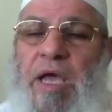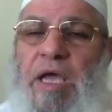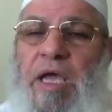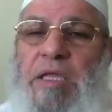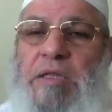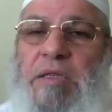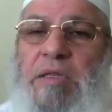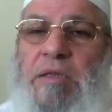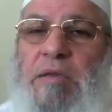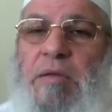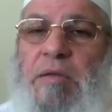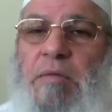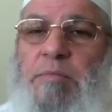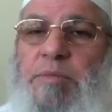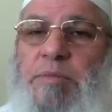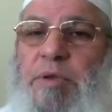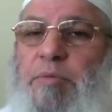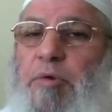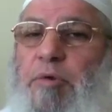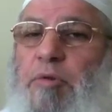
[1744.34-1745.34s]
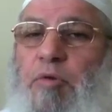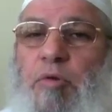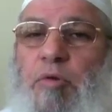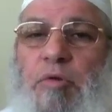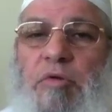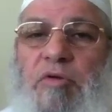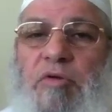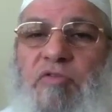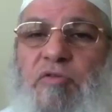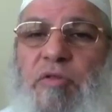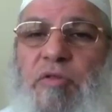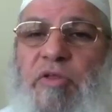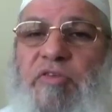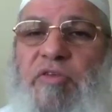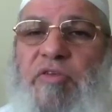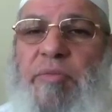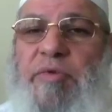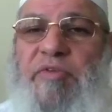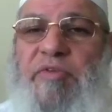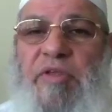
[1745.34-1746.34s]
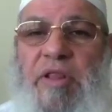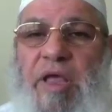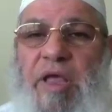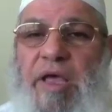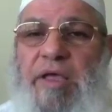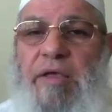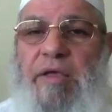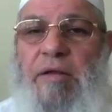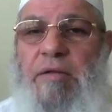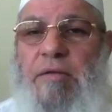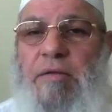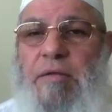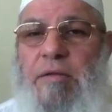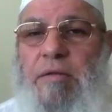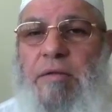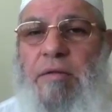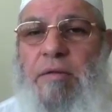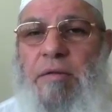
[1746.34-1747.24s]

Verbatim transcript: and people called Rasulullah is a liar,